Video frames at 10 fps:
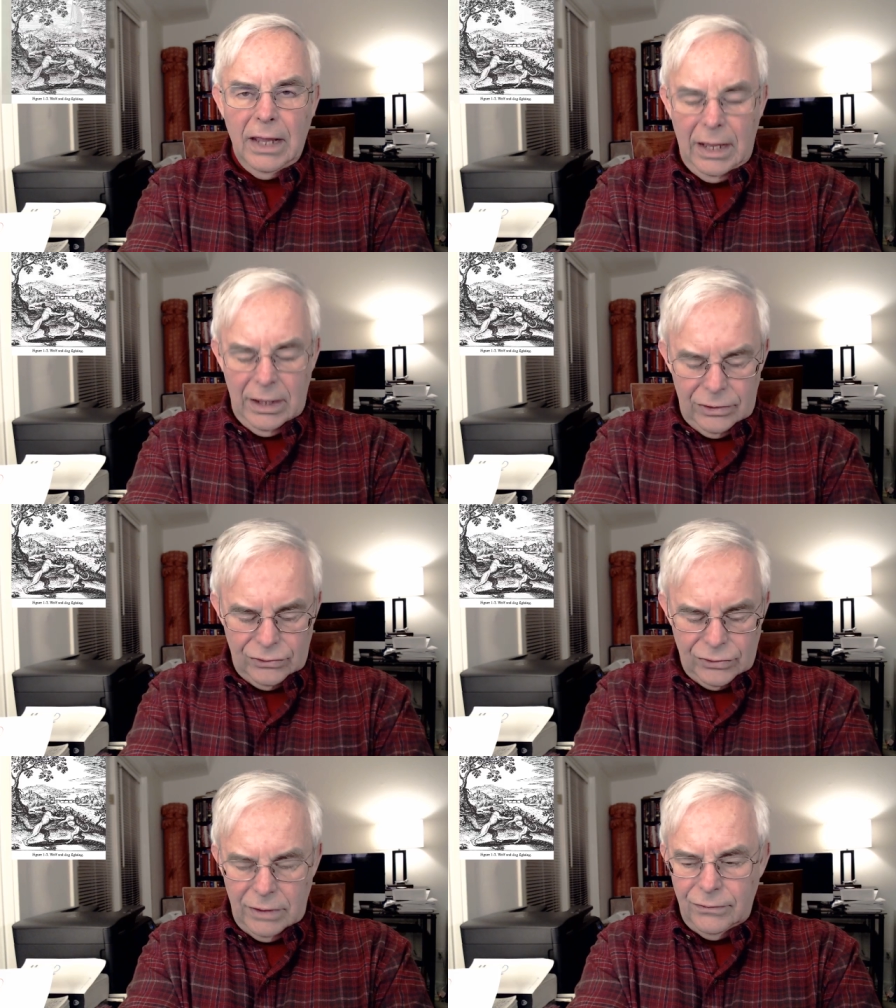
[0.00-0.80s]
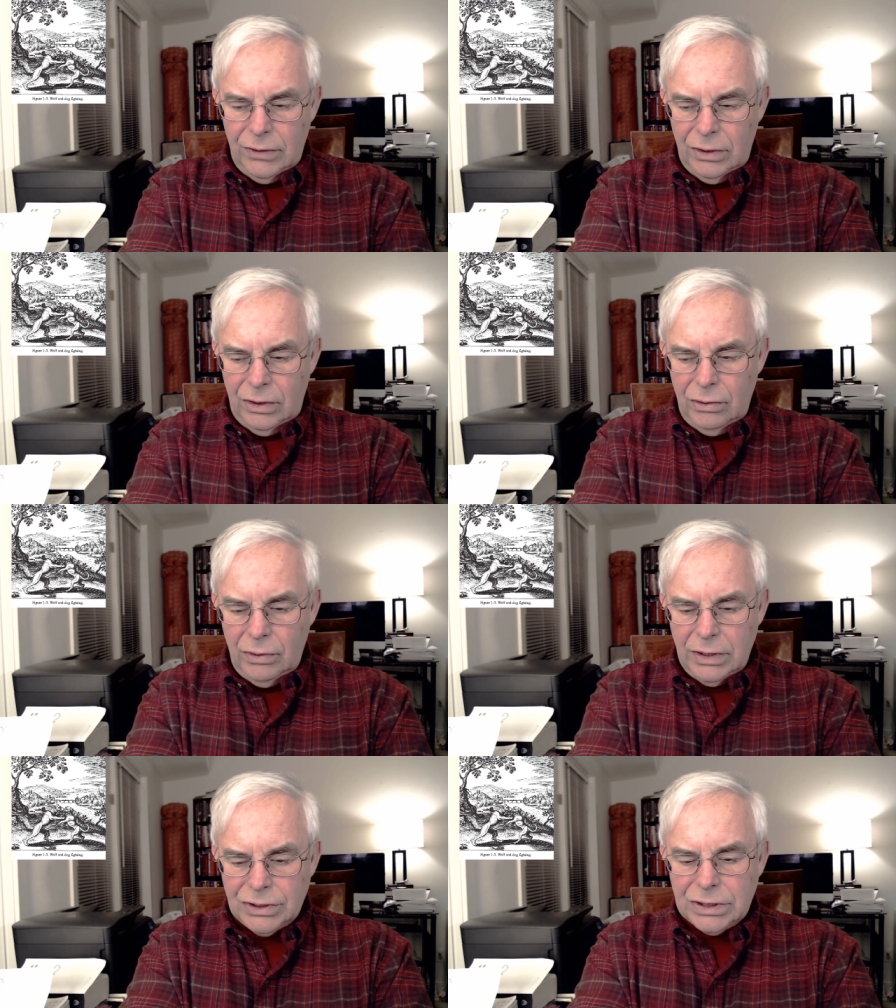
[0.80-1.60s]
is giving
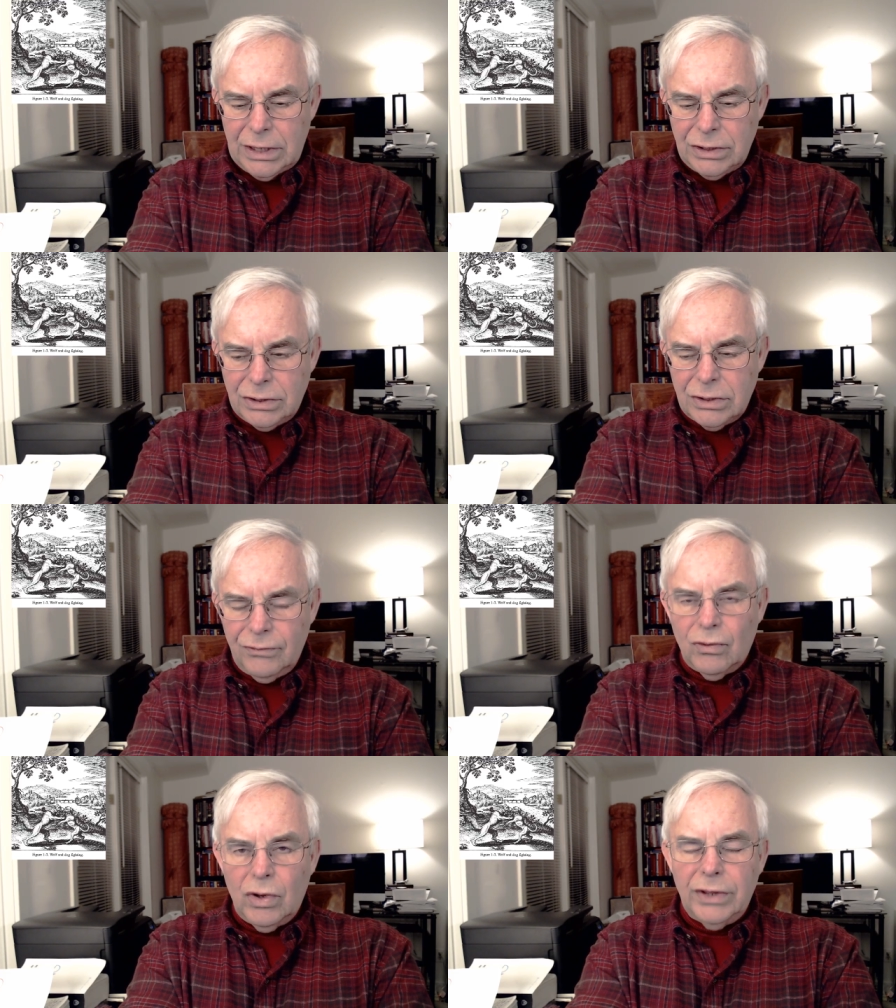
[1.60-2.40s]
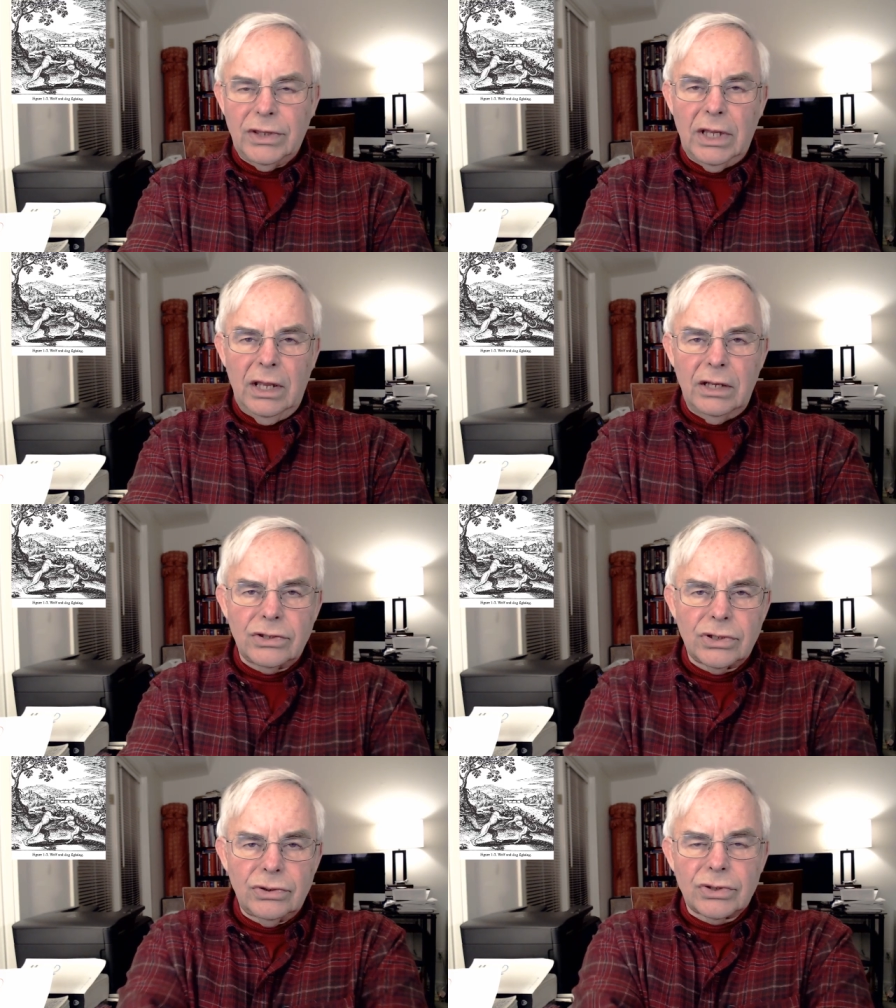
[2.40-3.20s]
you a sense of what the
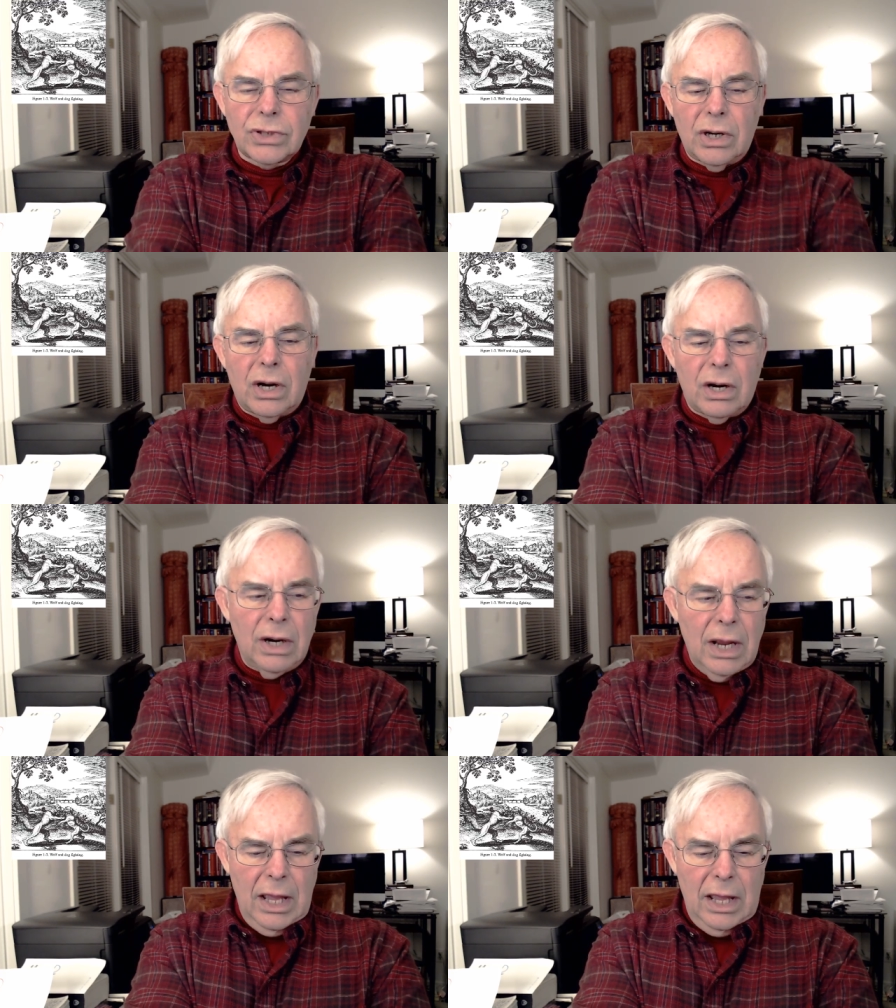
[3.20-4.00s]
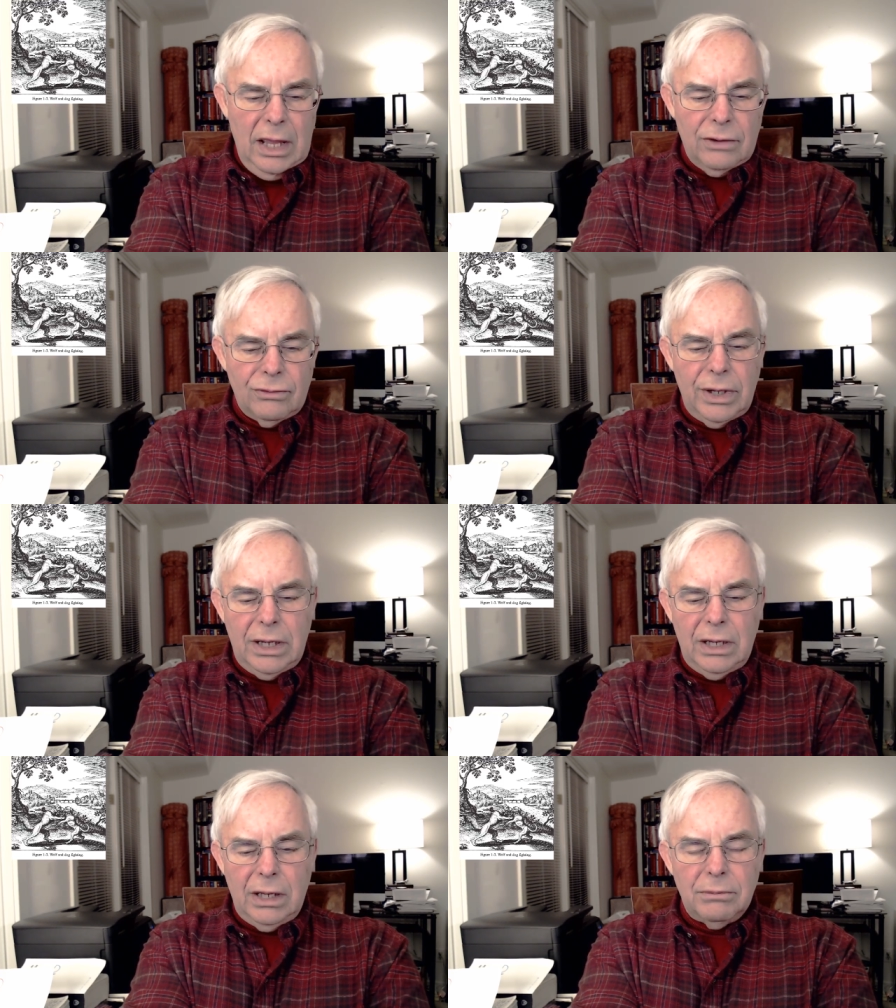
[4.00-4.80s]
issues are in
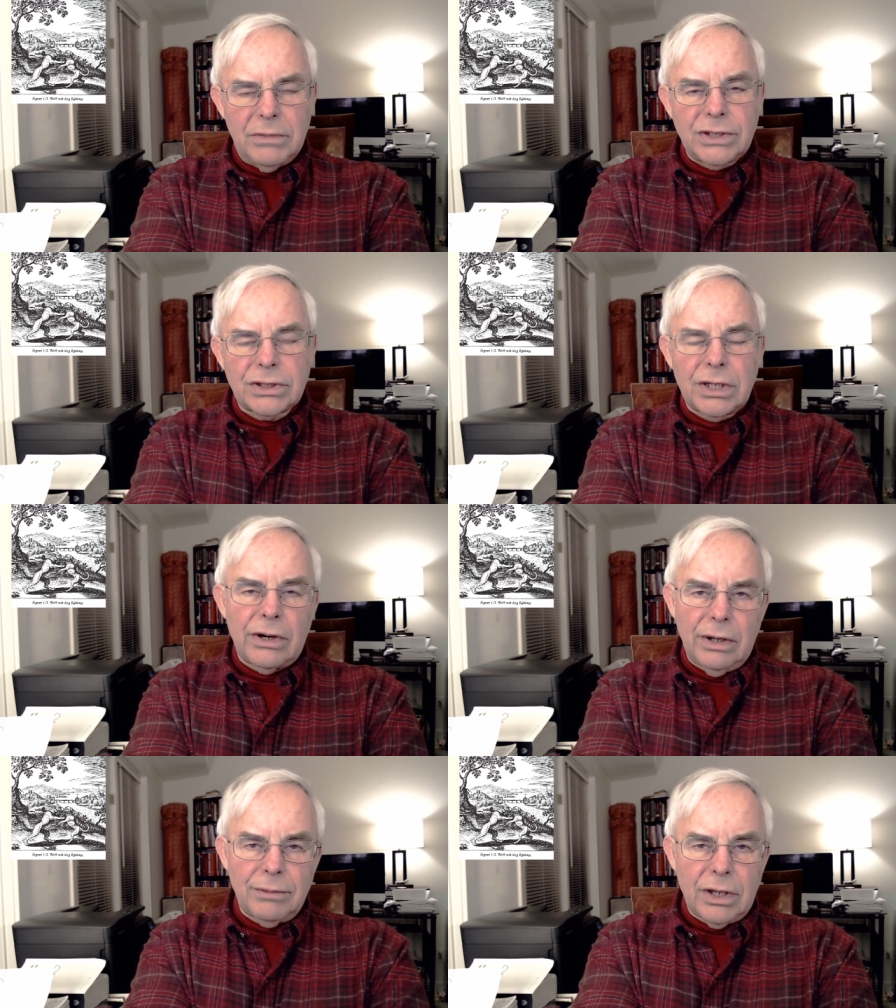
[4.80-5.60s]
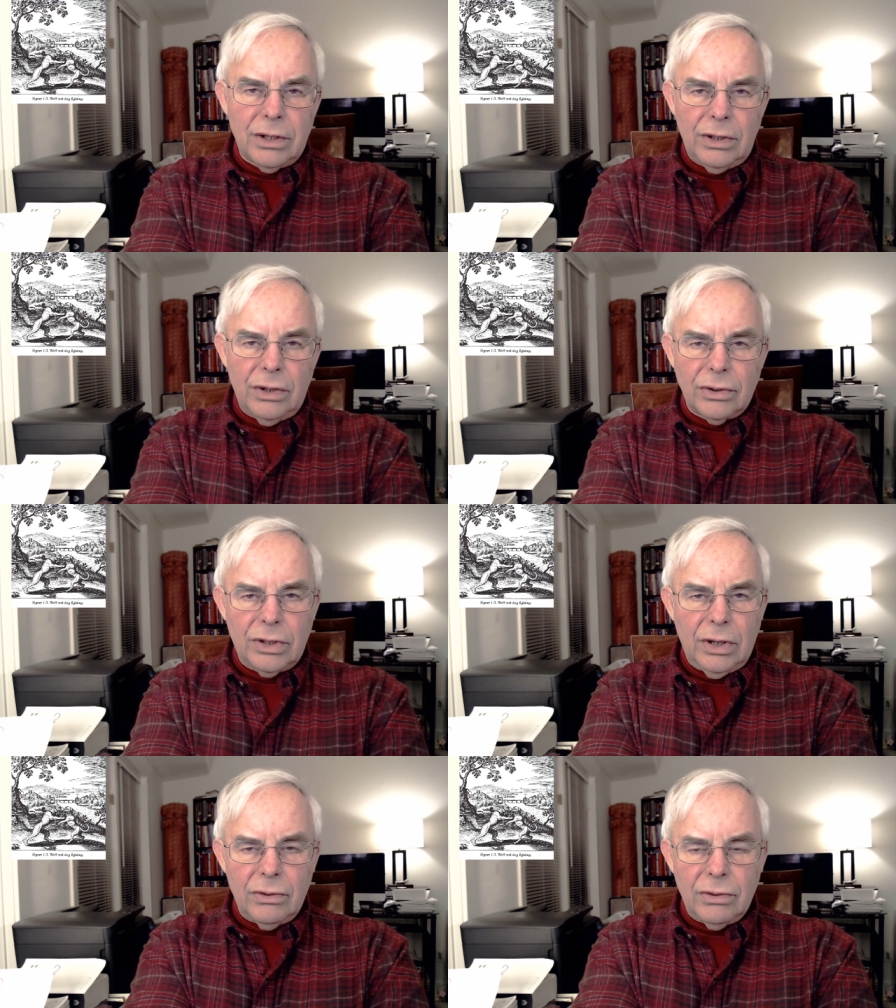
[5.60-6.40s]
reading Mysterium
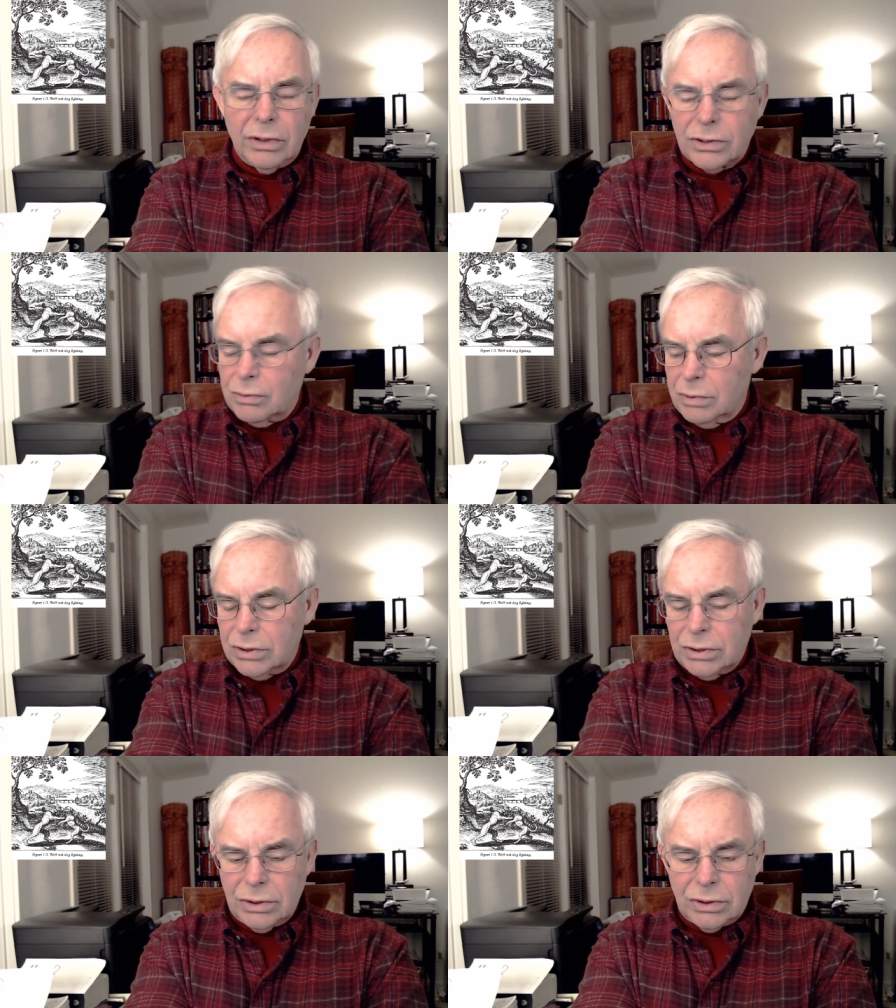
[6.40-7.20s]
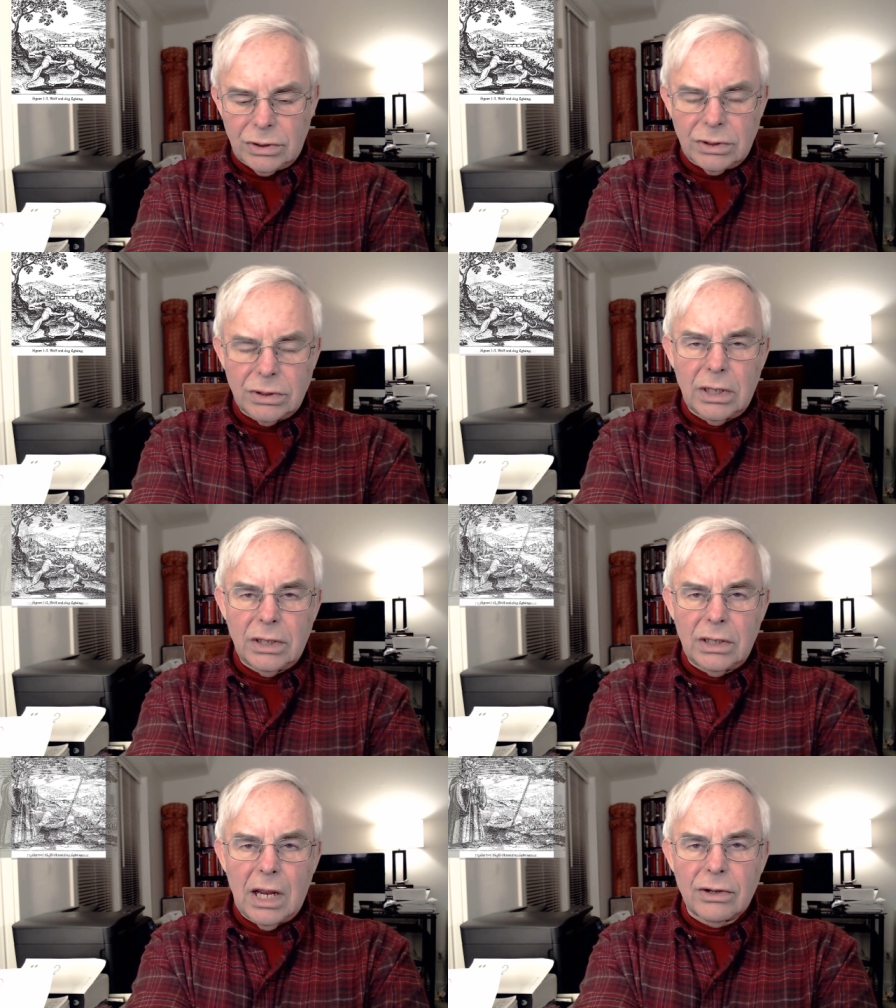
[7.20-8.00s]
Coniunctionis, which is
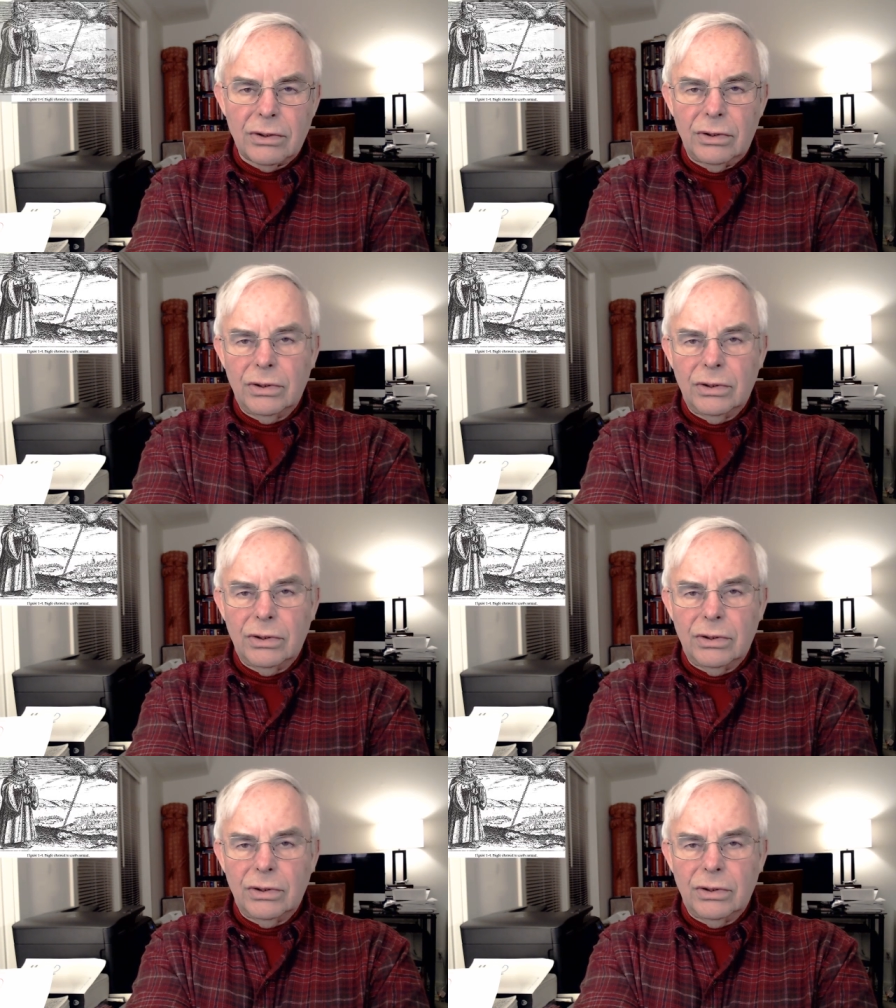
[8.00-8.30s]
Dr.